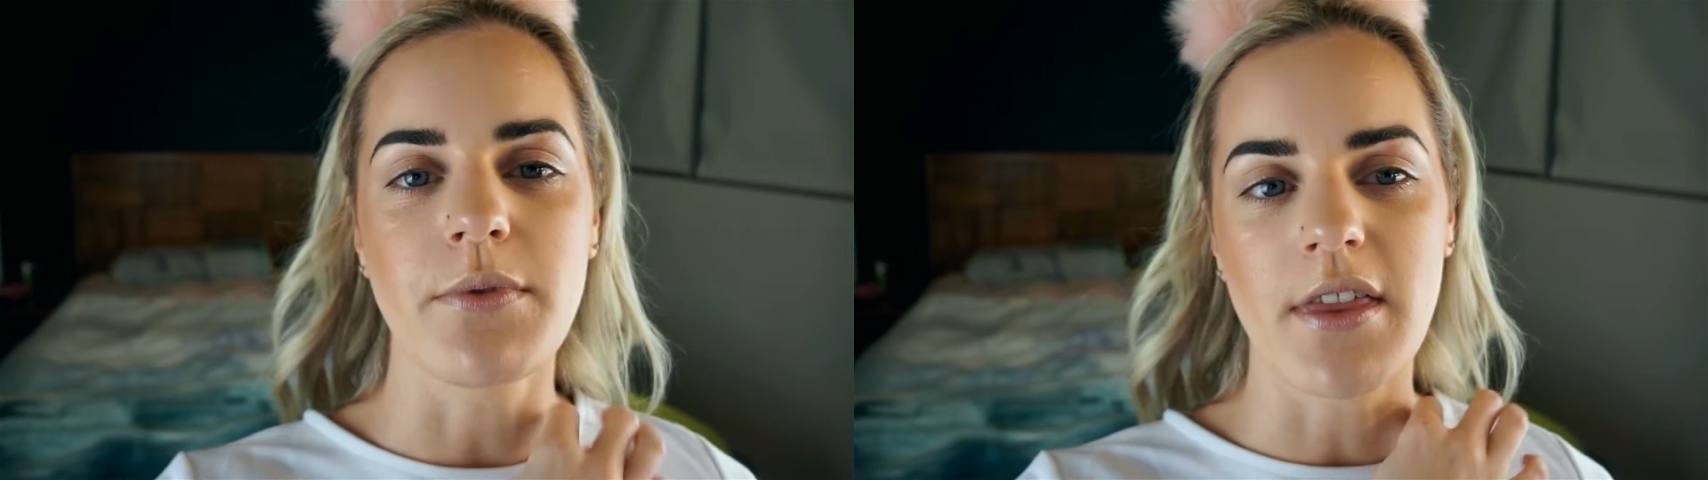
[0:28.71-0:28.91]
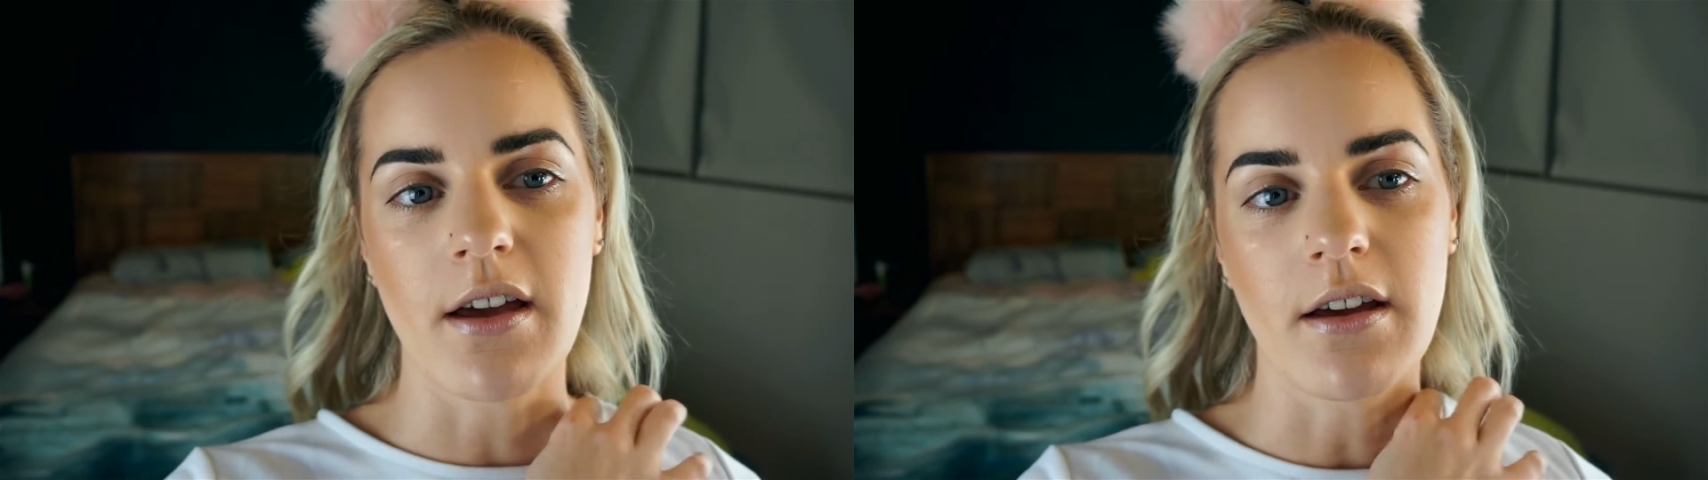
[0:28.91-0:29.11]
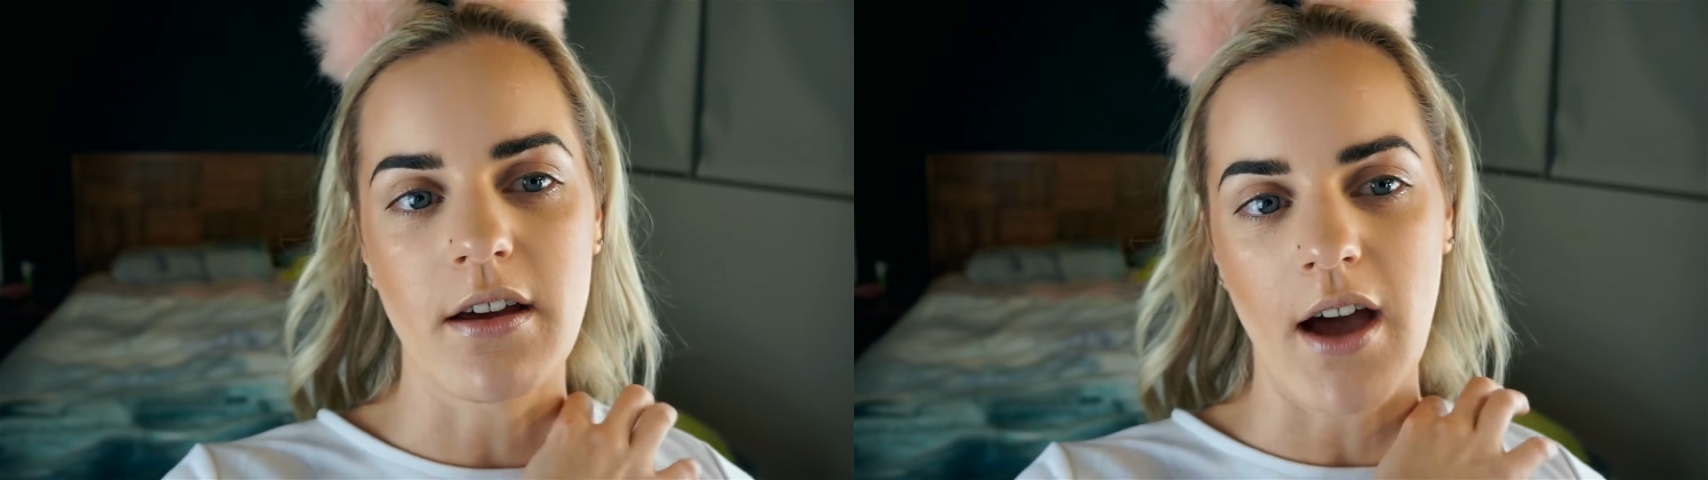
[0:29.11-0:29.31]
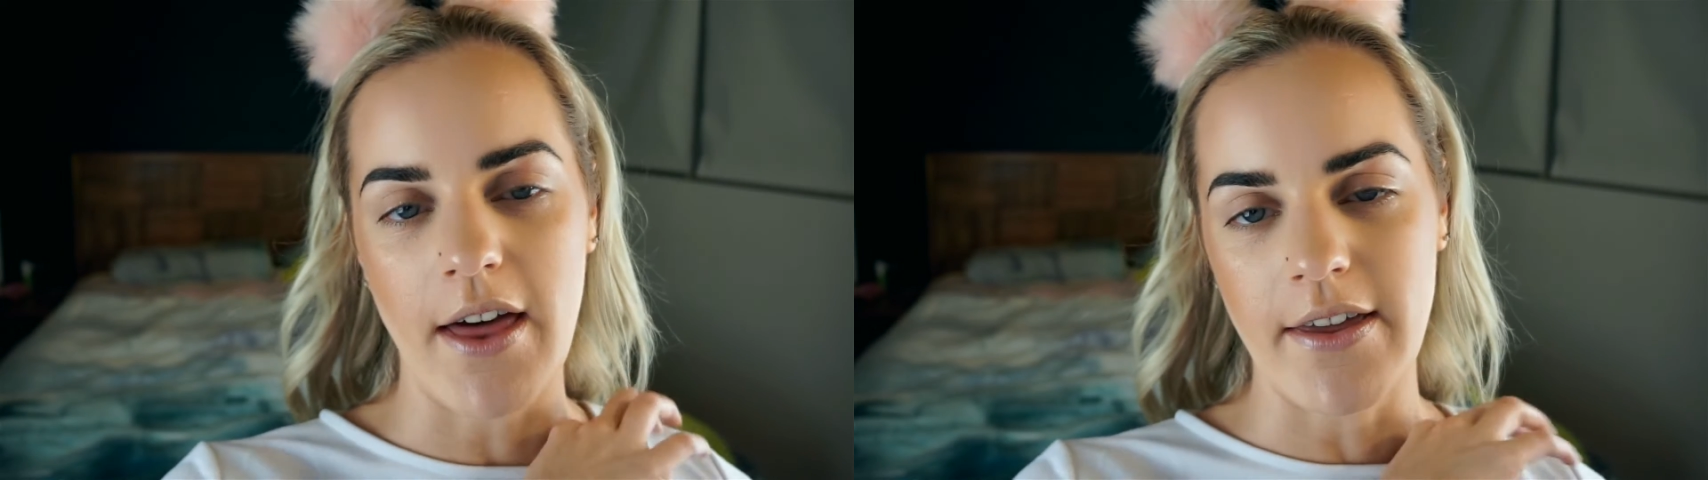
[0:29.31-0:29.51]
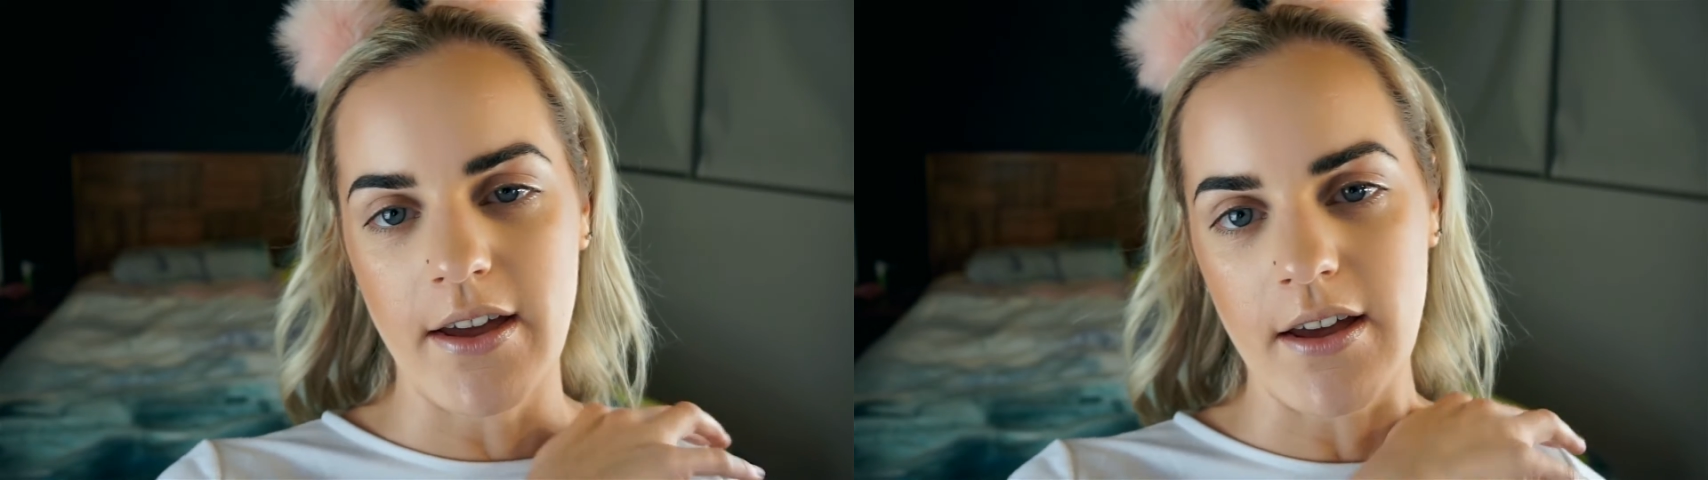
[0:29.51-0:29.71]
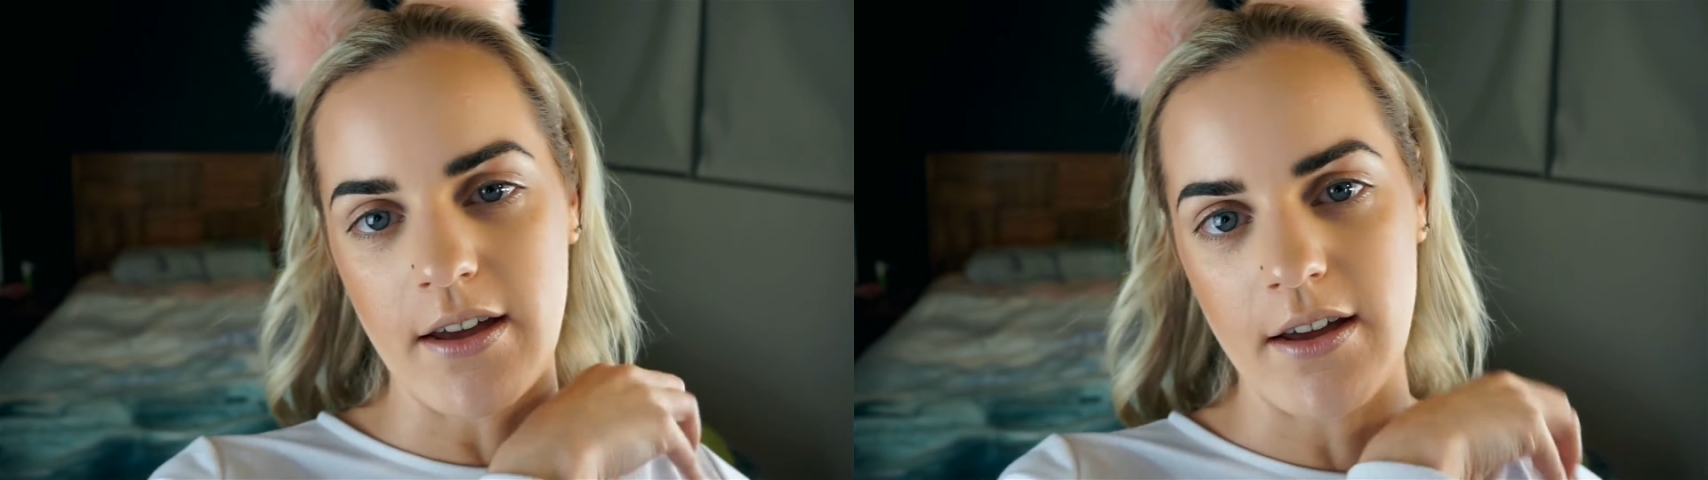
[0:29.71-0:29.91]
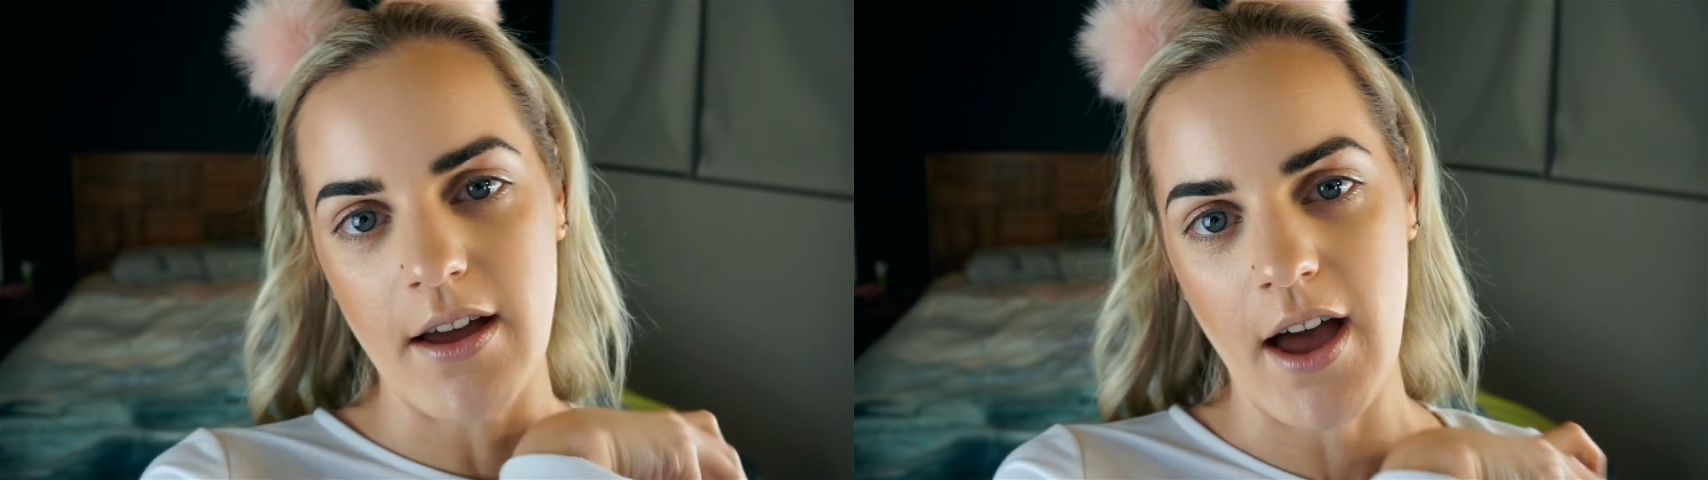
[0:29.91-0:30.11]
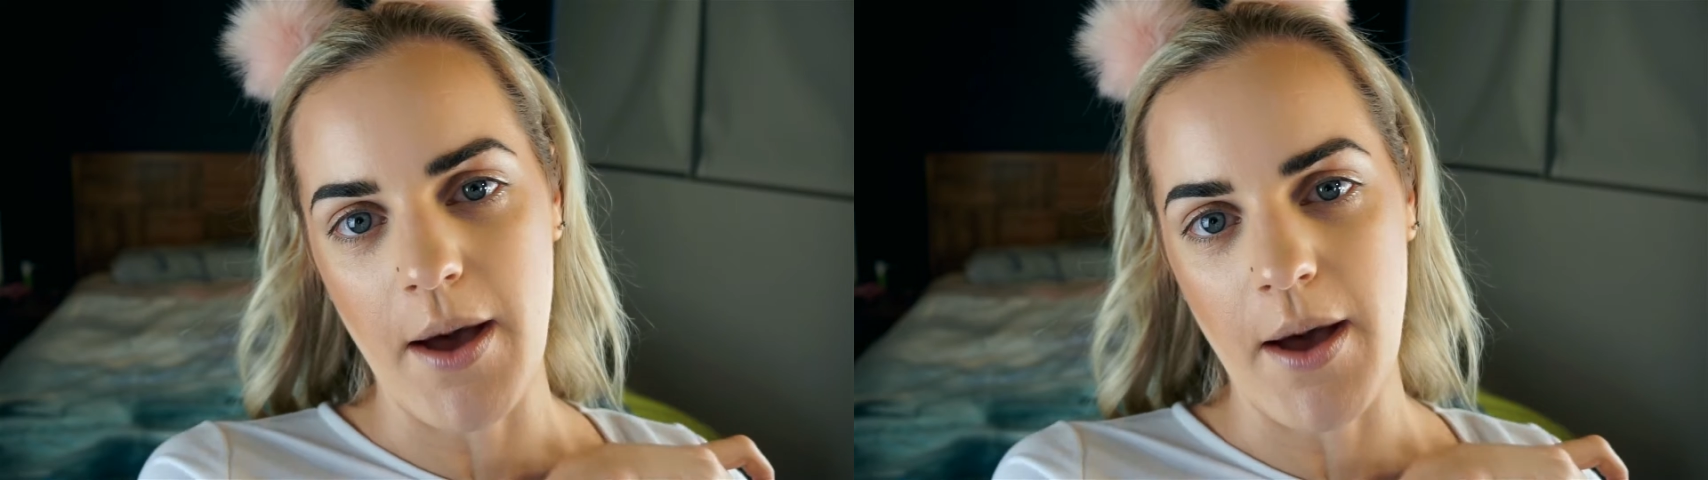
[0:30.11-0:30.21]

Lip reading: with her other